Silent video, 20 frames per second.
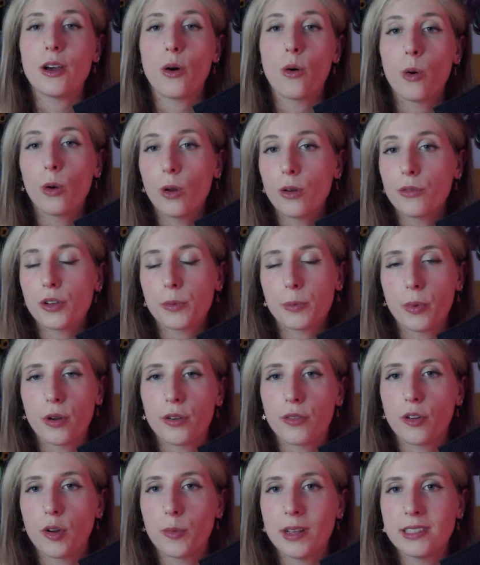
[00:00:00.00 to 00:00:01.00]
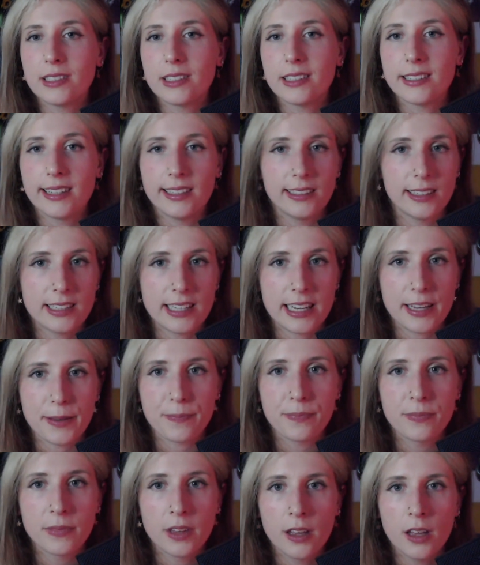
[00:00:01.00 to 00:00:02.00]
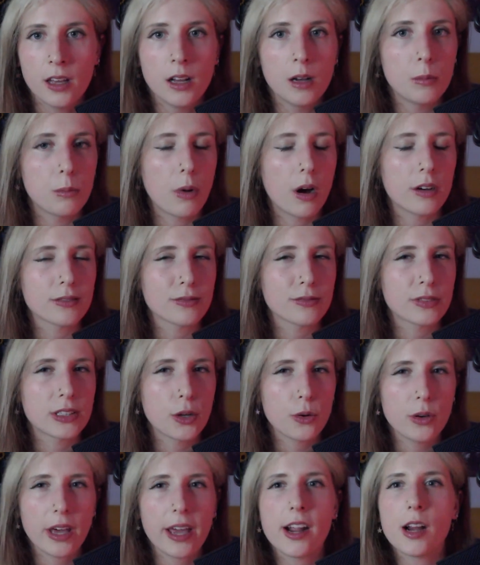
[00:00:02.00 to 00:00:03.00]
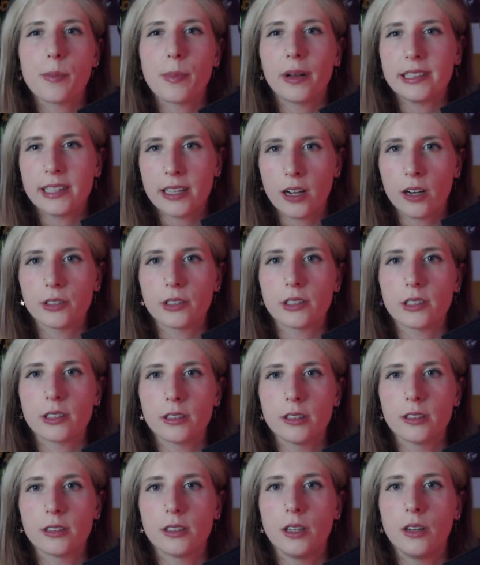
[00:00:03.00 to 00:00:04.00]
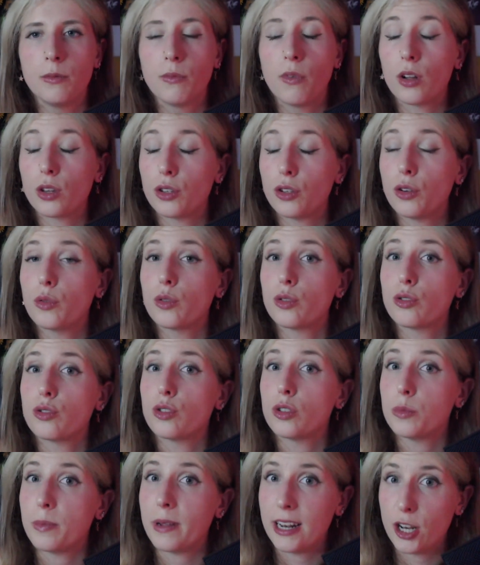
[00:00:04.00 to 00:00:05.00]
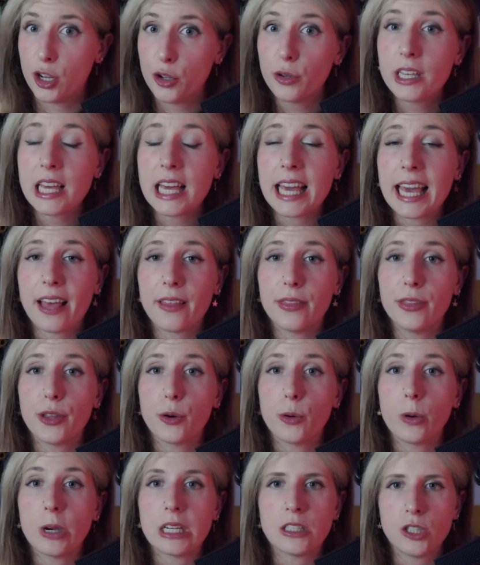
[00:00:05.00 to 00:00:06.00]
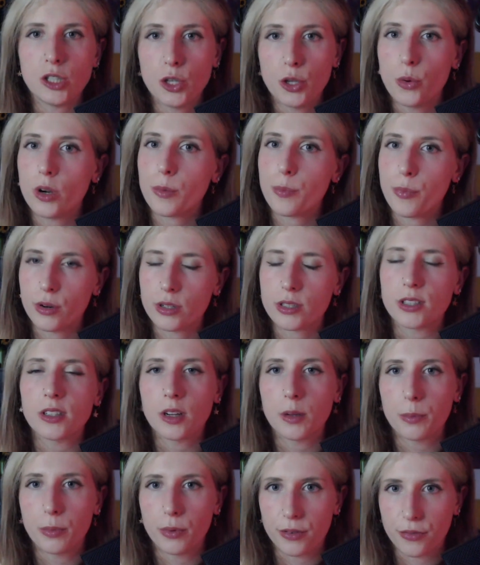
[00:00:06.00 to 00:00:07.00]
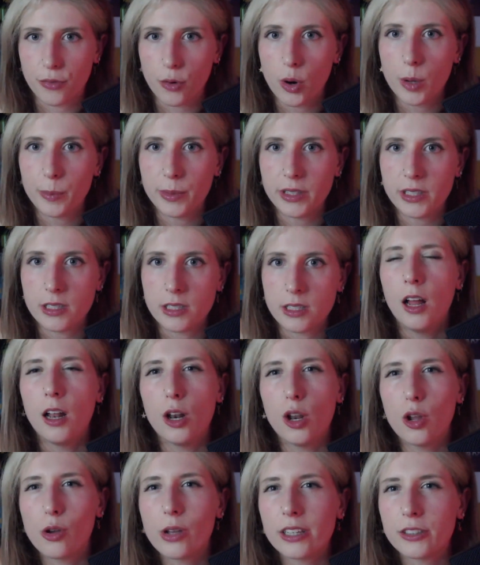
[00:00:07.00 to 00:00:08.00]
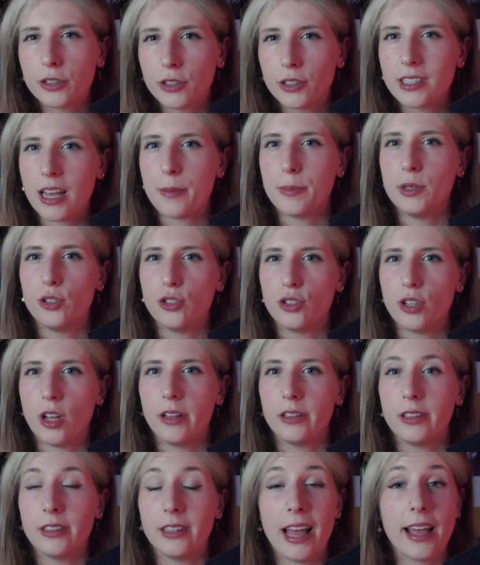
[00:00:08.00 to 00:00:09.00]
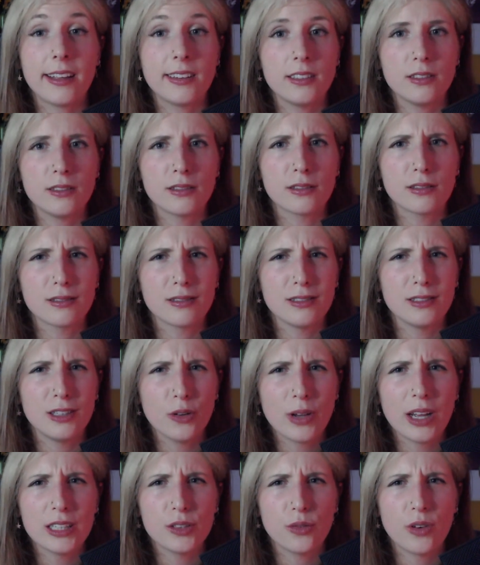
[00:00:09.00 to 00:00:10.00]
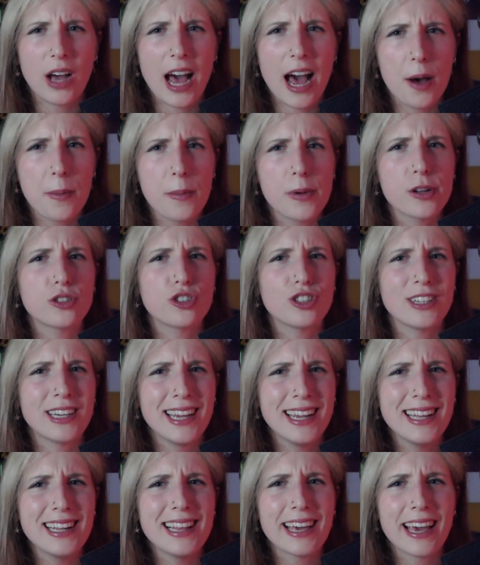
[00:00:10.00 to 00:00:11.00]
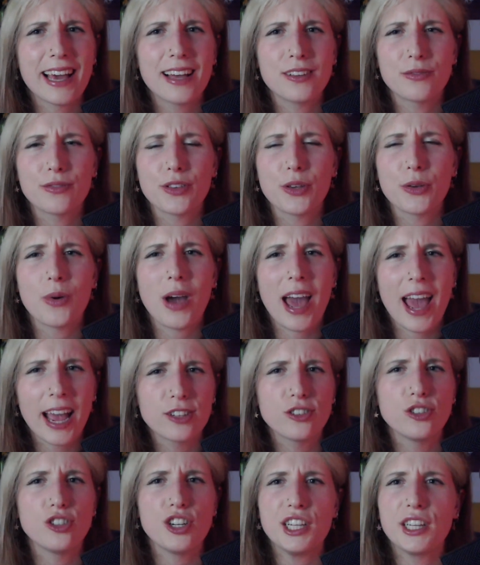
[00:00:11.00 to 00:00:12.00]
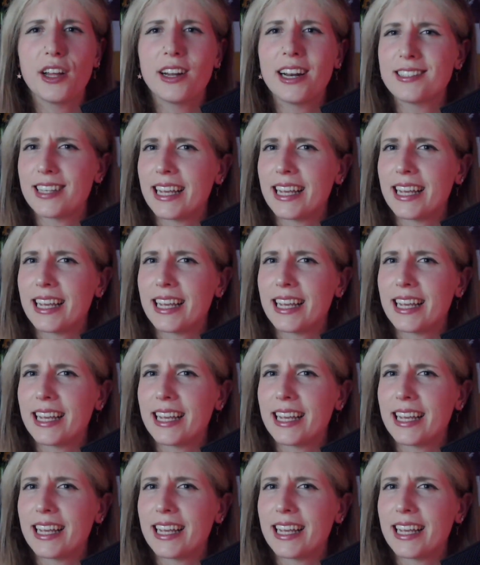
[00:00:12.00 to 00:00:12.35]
all of your performances in the team. But we don't care about the others. What you should be looking at, though, is your personal performance. Look at your damage done, and look at how much healing have you actually done as a